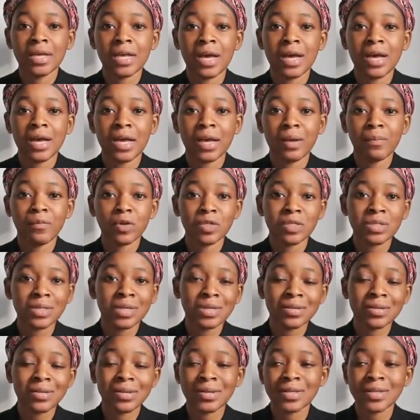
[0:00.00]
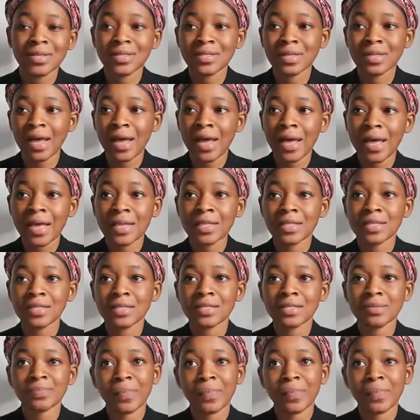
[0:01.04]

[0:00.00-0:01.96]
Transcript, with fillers: uh, mosquitoes, ants,